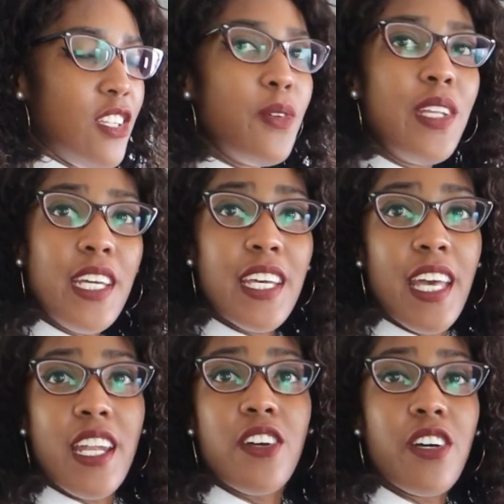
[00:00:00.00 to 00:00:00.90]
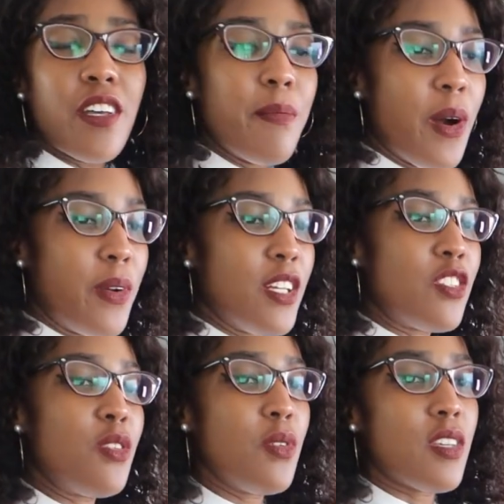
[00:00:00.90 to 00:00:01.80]
unique and a good
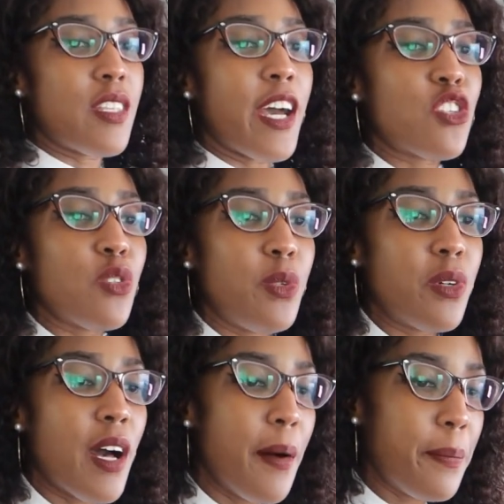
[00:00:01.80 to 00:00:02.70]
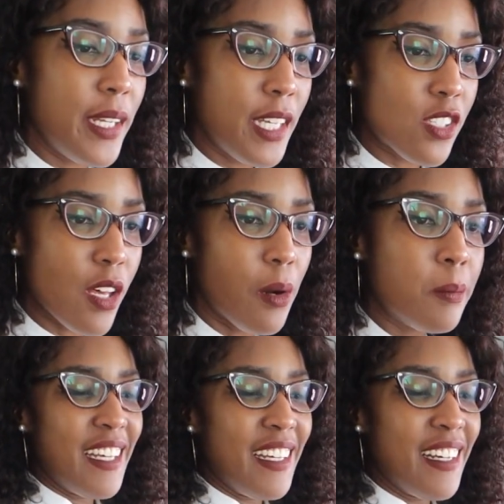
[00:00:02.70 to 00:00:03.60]
component to this actual company. So
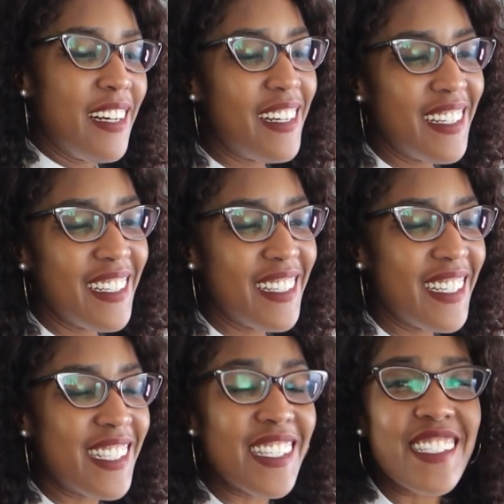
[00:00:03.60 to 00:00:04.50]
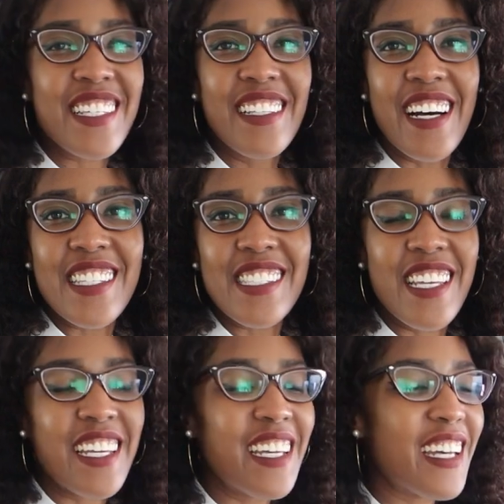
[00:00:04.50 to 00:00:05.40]
it's a lot to
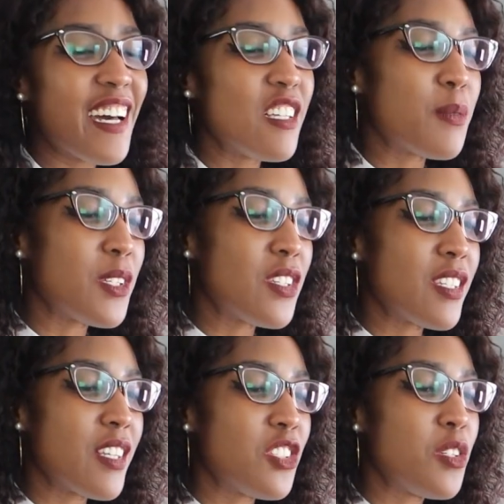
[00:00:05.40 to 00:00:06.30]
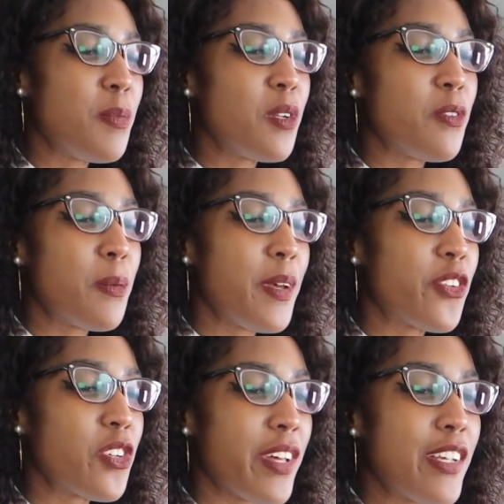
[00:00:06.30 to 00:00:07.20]
take in, guys, but it's just such a beautiful
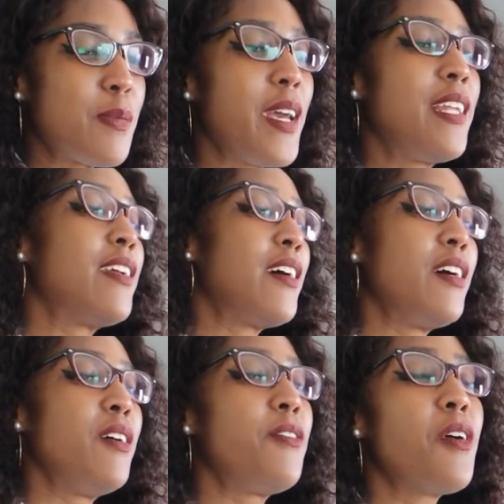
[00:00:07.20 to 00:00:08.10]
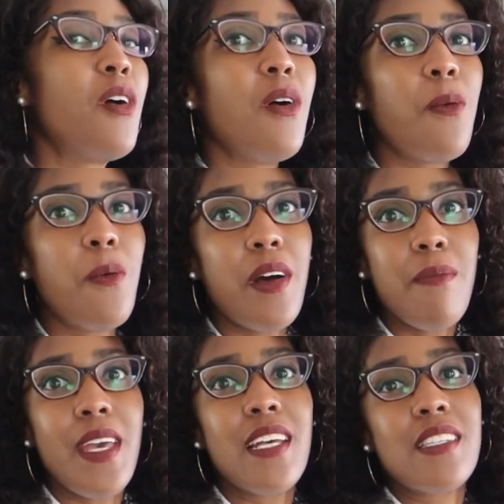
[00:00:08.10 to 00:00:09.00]
picture that is painted of
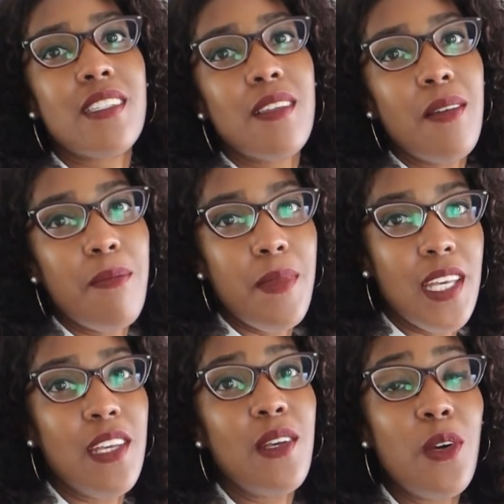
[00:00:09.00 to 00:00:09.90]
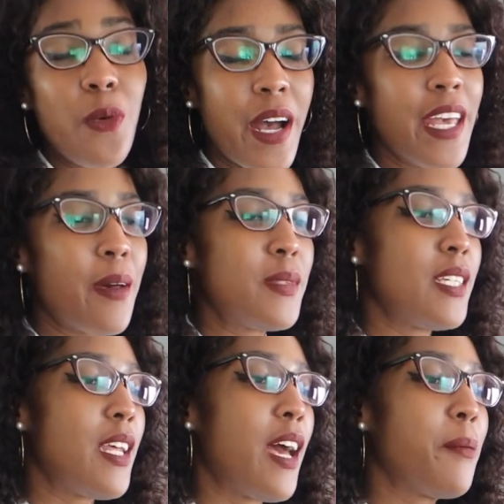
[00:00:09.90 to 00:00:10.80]
what makes me who I am
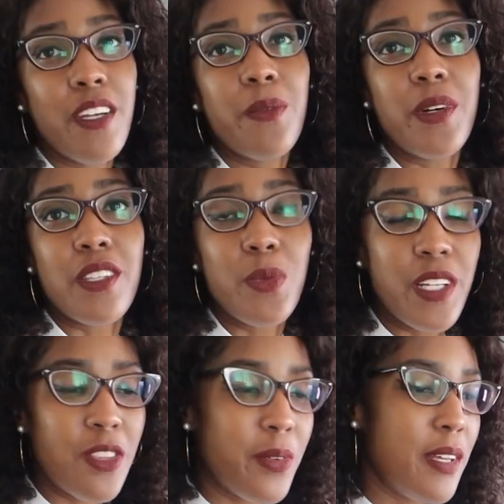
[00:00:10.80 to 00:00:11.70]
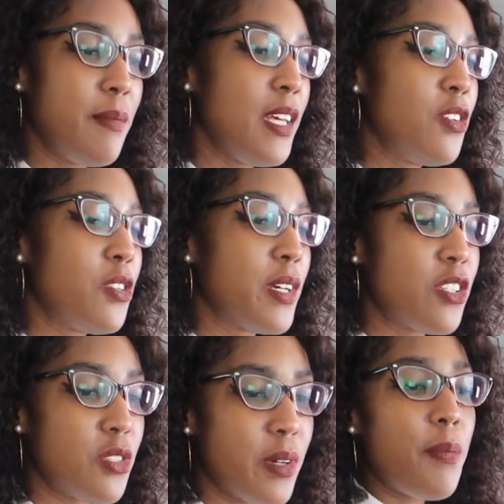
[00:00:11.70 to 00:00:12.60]
today. With 23andMe, you do
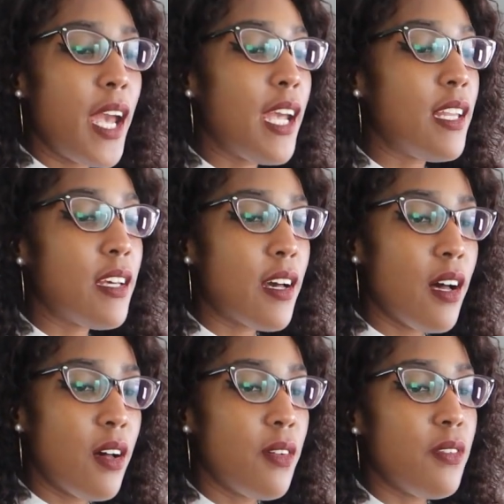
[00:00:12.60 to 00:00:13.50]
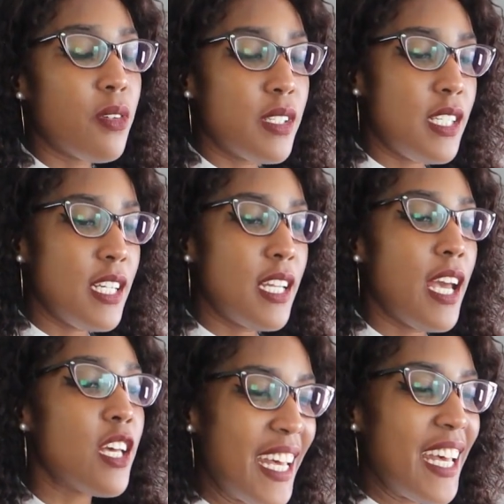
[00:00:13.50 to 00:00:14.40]
get your painting of your
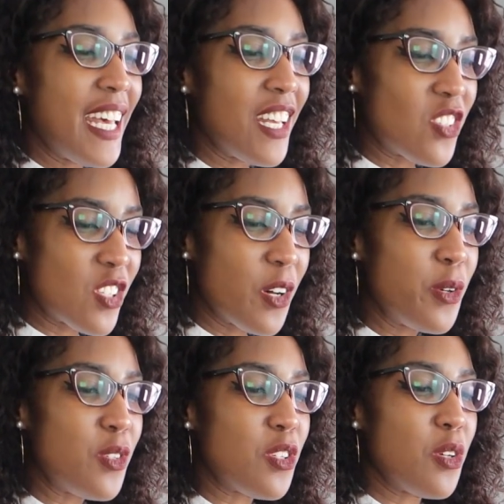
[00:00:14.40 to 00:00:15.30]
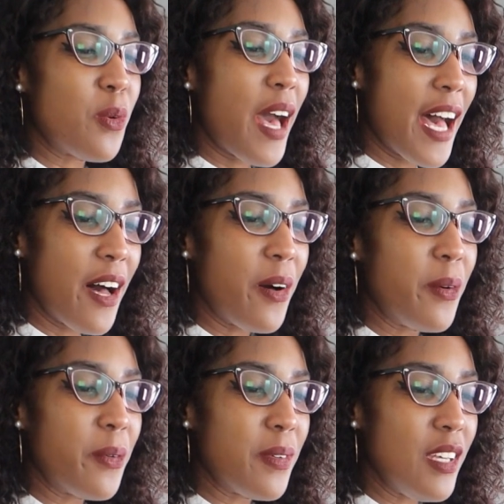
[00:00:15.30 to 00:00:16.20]
DNA. It shows you
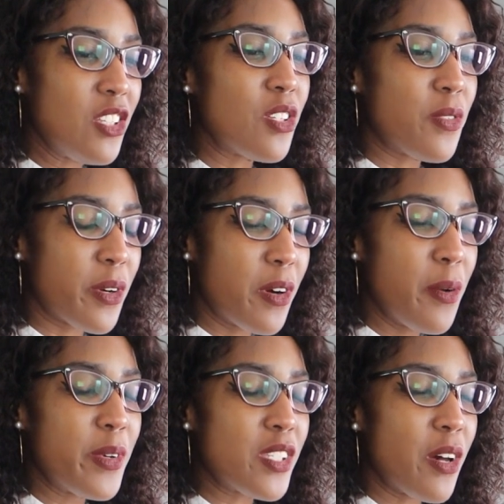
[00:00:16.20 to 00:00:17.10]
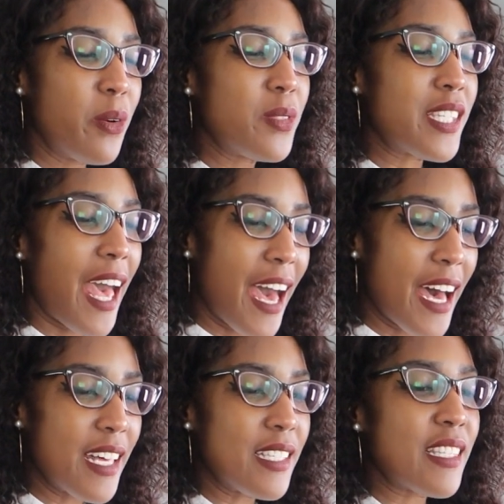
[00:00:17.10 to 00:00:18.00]
how each of your chromosomes
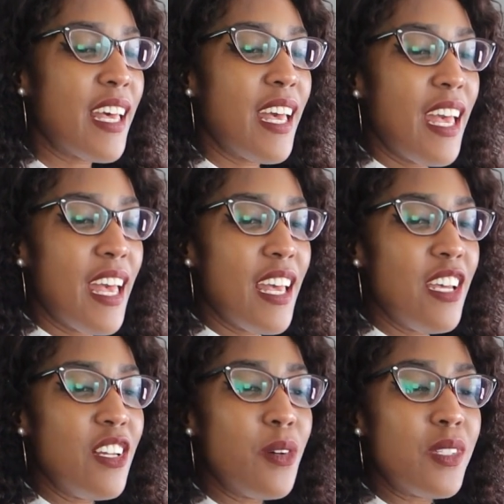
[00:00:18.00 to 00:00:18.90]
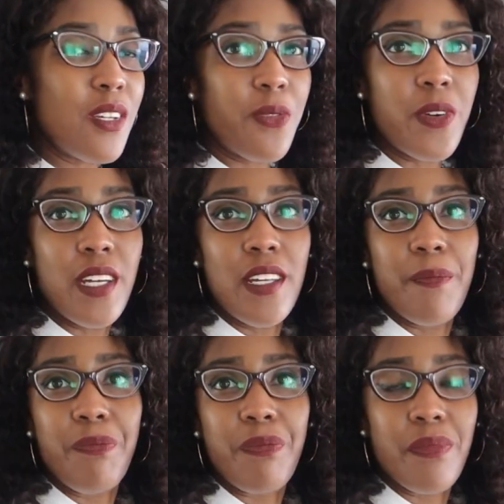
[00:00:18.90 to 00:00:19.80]
has, you know,
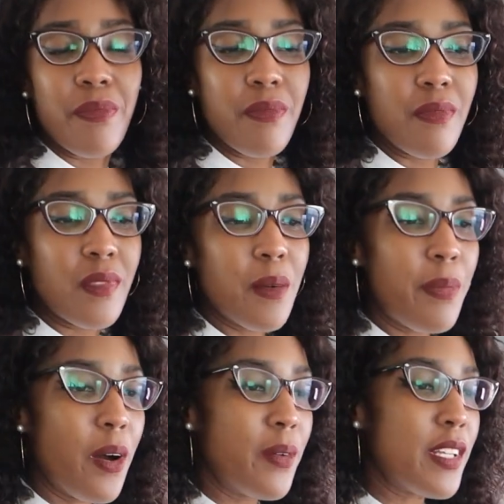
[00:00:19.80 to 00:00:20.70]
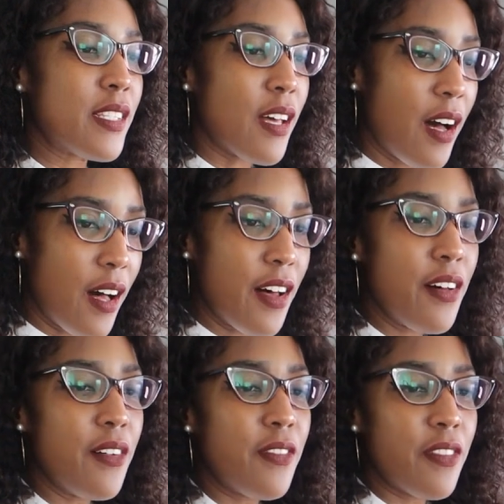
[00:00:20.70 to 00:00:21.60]
different components
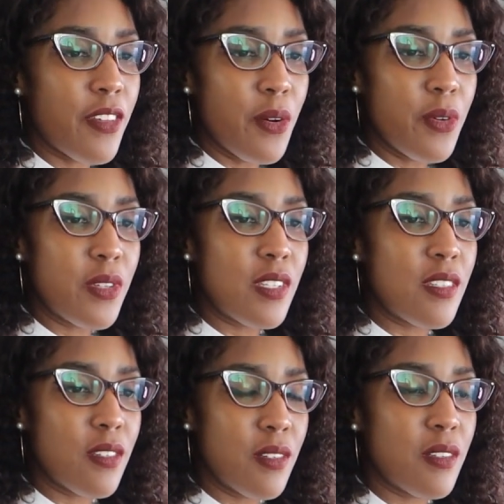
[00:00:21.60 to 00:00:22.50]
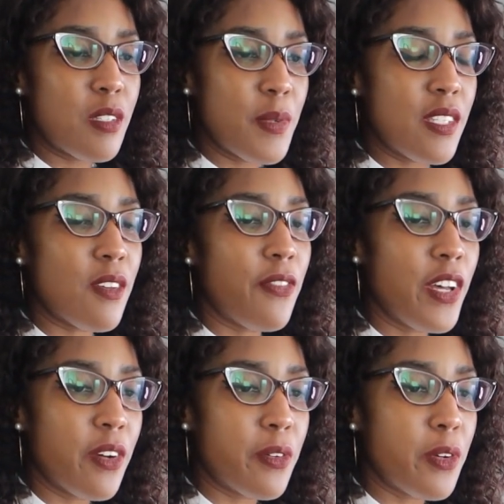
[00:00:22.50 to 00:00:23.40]
of those
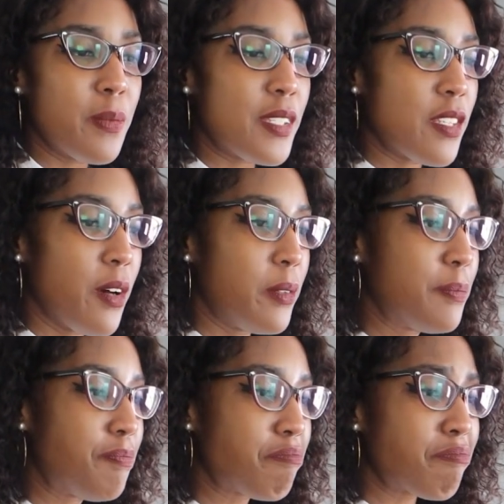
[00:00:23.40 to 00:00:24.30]
specific groups. So